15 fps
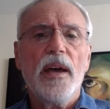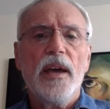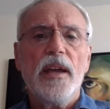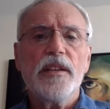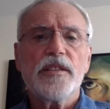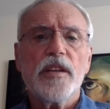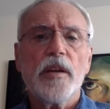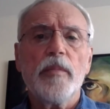
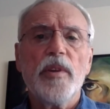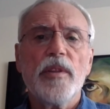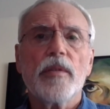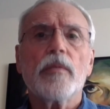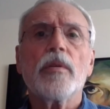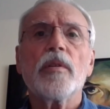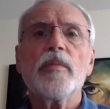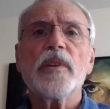In summary, the
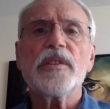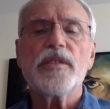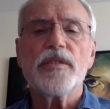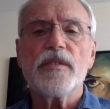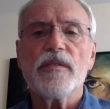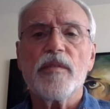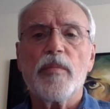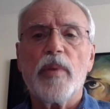core message
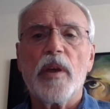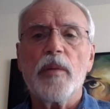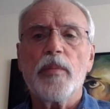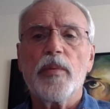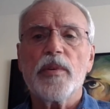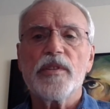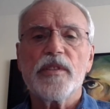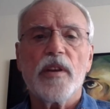of the
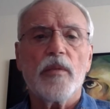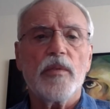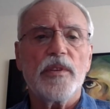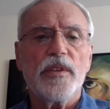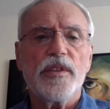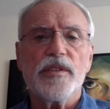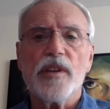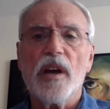paper is that when
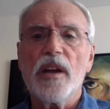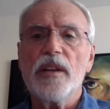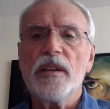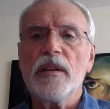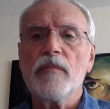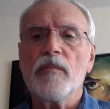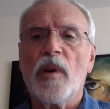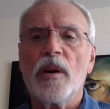
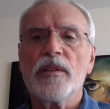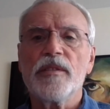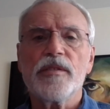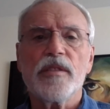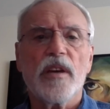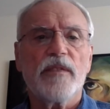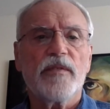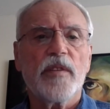designing modern
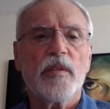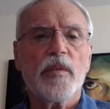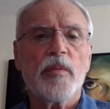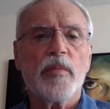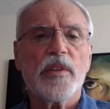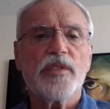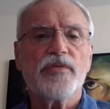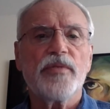software, we
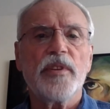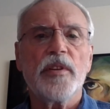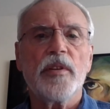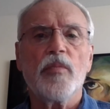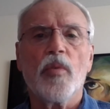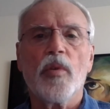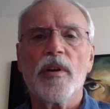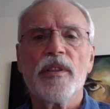must treat it
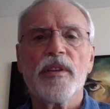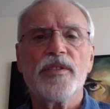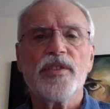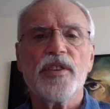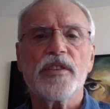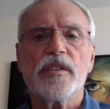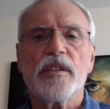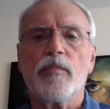more than
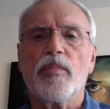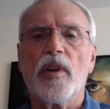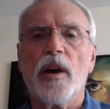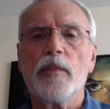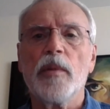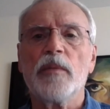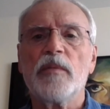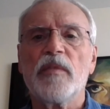just a
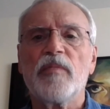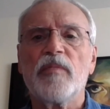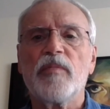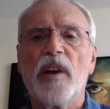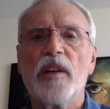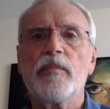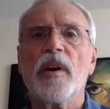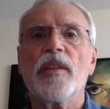problem of
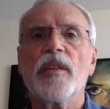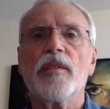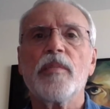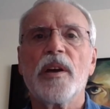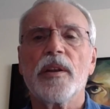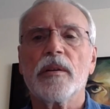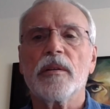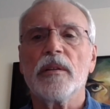applied
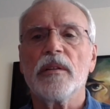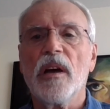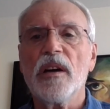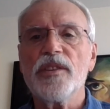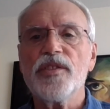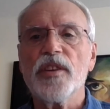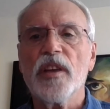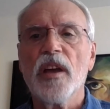mathematical
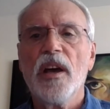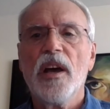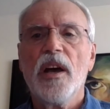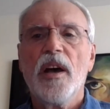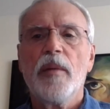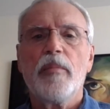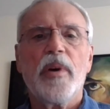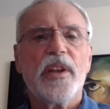logic,
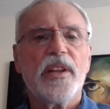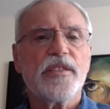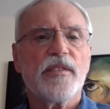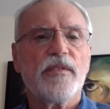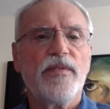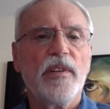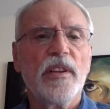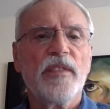but as a
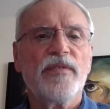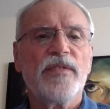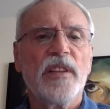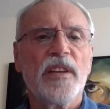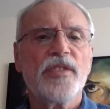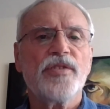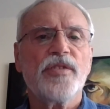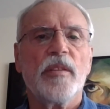fully
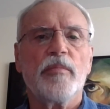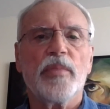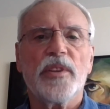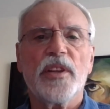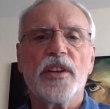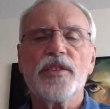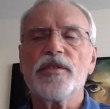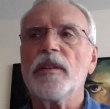fledged and
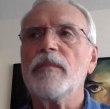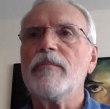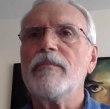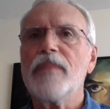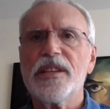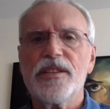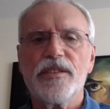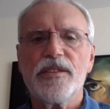potentially
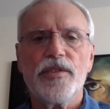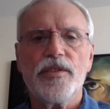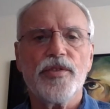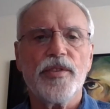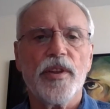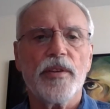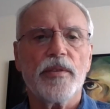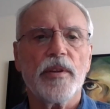messy
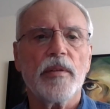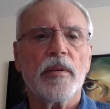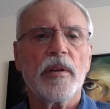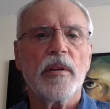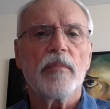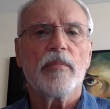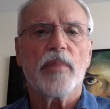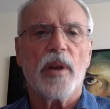engineering
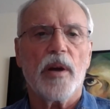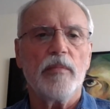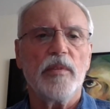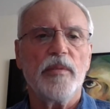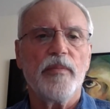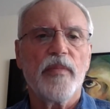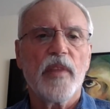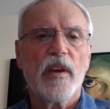problem.